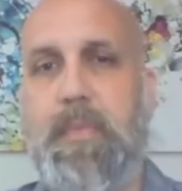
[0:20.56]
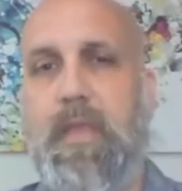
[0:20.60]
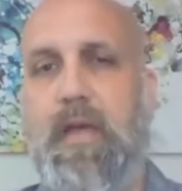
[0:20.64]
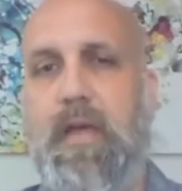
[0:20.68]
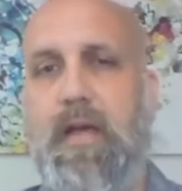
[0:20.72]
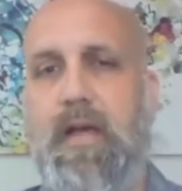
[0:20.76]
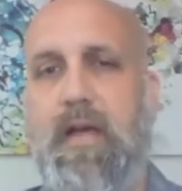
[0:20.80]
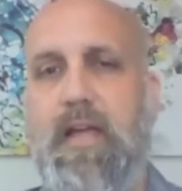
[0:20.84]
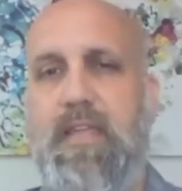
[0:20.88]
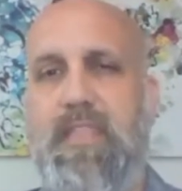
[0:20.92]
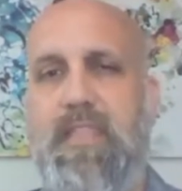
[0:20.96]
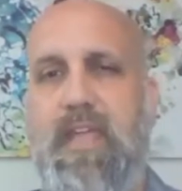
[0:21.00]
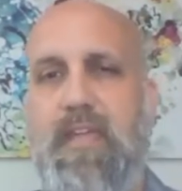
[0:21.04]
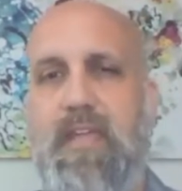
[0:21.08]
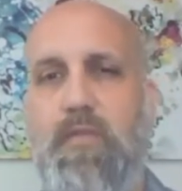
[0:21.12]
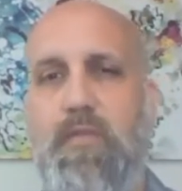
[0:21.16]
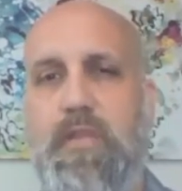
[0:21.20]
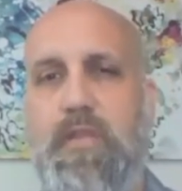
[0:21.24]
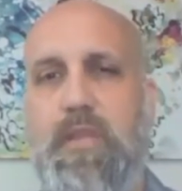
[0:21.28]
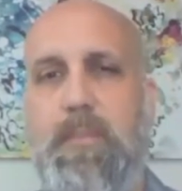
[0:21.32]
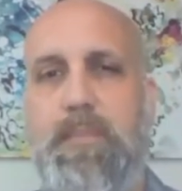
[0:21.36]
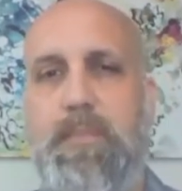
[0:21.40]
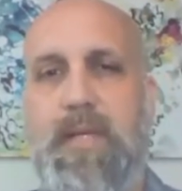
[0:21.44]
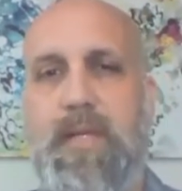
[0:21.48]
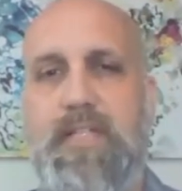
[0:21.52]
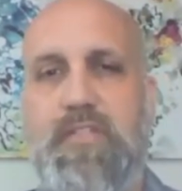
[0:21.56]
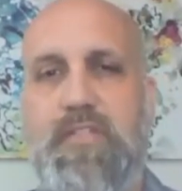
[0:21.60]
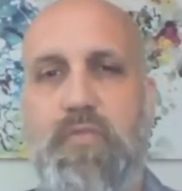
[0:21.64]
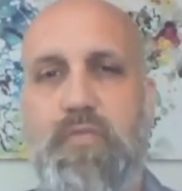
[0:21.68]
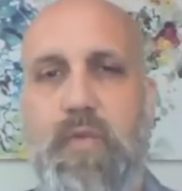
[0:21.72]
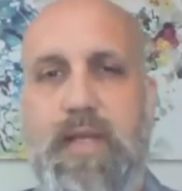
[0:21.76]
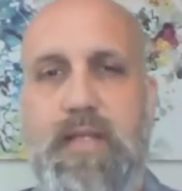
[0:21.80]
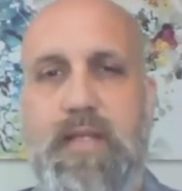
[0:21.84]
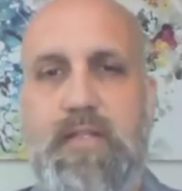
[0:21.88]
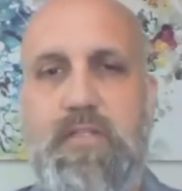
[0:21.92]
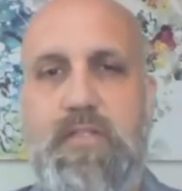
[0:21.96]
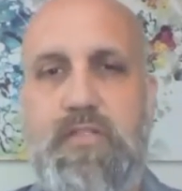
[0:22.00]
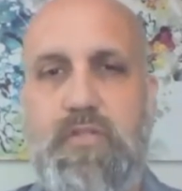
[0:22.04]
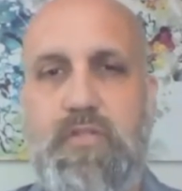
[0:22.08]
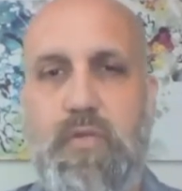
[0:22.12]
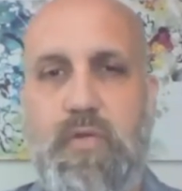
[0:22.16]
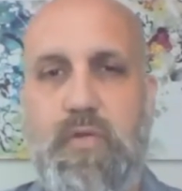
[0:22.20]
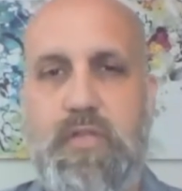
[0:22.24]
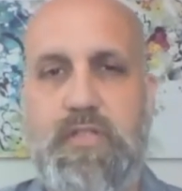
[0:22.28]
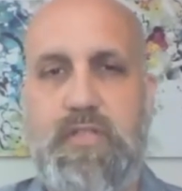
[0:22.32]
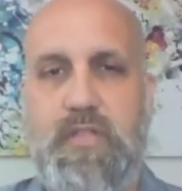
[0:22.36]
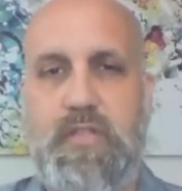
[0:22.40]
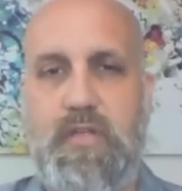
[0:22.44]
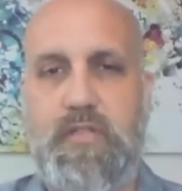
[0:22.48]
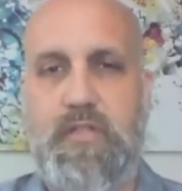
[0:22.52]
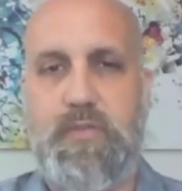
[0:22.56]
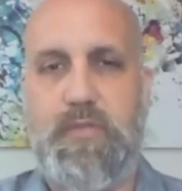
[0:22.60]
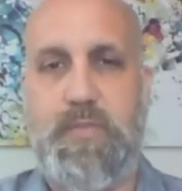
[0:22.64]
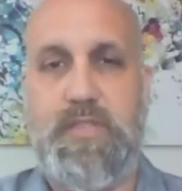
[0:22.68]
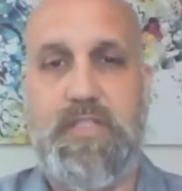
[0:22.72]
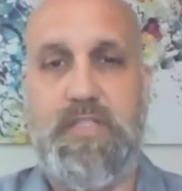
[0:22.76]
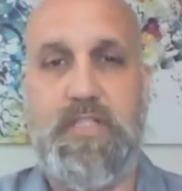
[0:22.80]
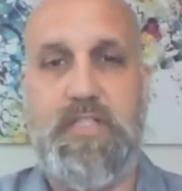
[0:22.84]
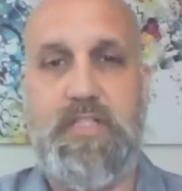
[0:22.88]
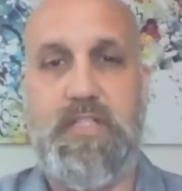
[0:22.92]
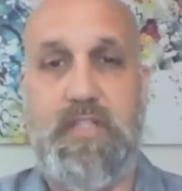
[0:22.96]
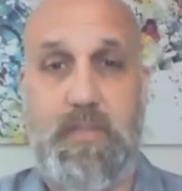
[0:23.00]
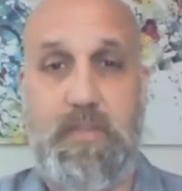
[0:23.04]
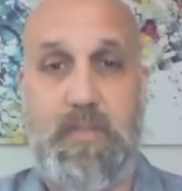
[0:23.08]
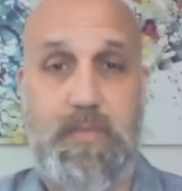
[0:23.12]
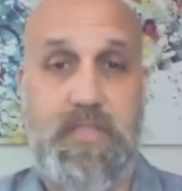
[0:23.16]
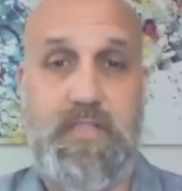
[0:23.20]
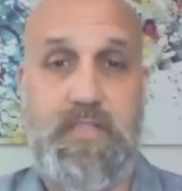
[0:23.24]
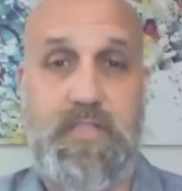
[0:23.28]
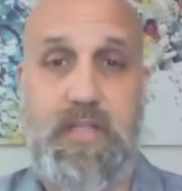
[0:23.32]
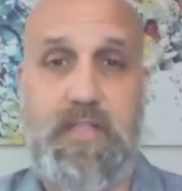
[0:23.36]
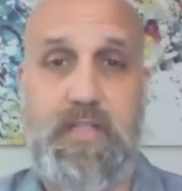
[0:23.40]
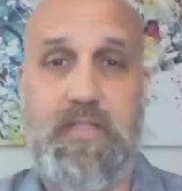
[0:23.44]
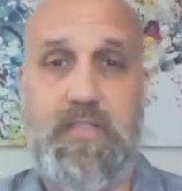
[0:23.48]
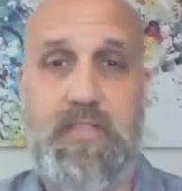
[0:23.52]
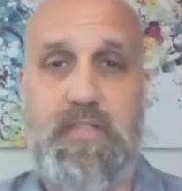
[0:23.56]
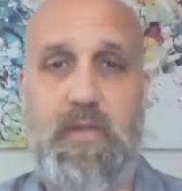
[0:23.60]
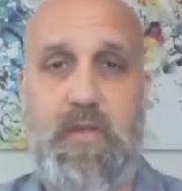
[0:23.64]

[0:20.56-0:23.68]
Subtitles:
and then what the best way to source those position limits is.